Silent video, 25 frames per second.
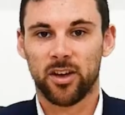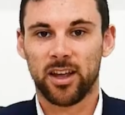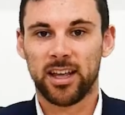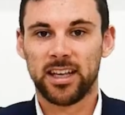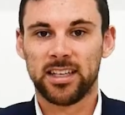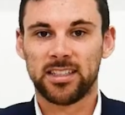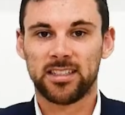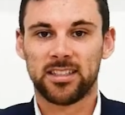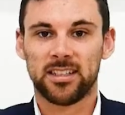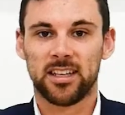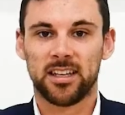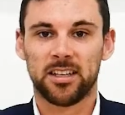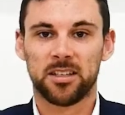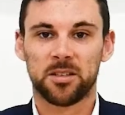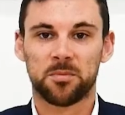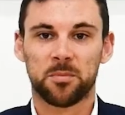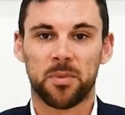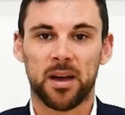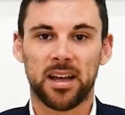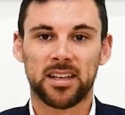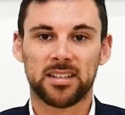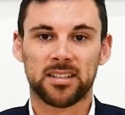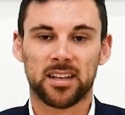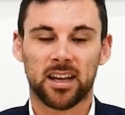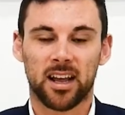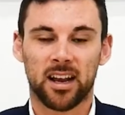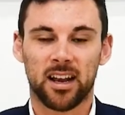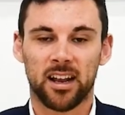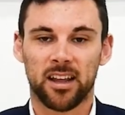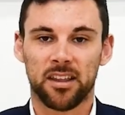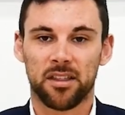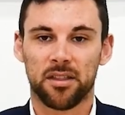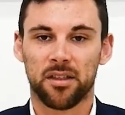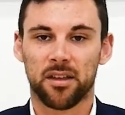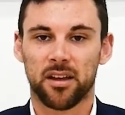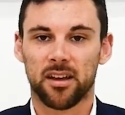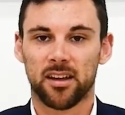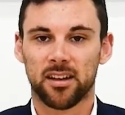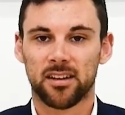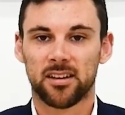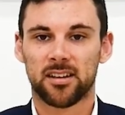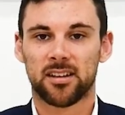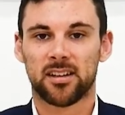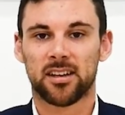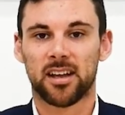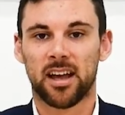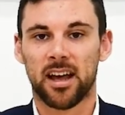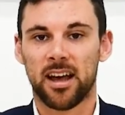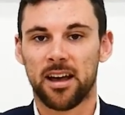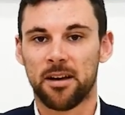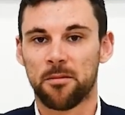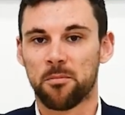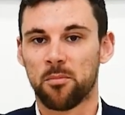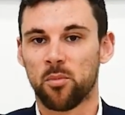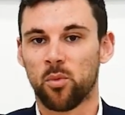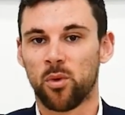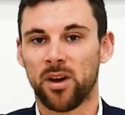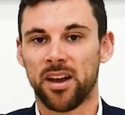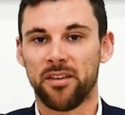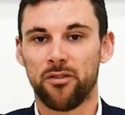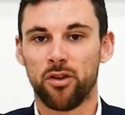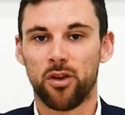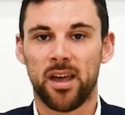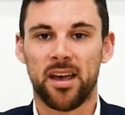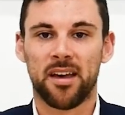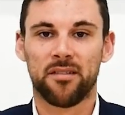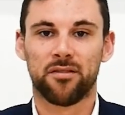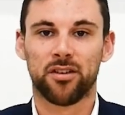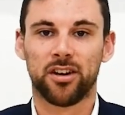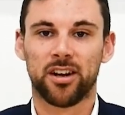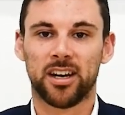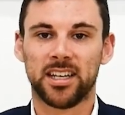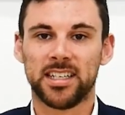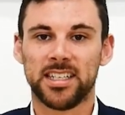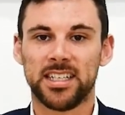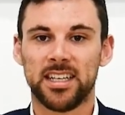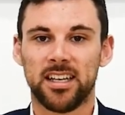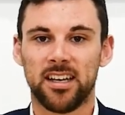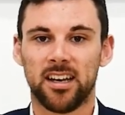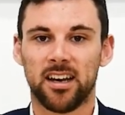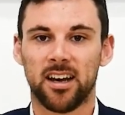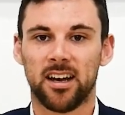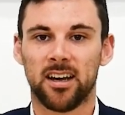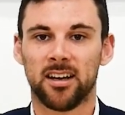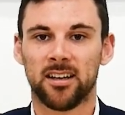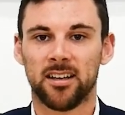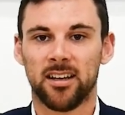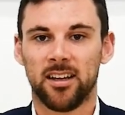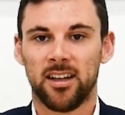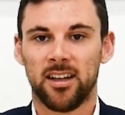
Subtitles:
he says basically that whenever you have an idea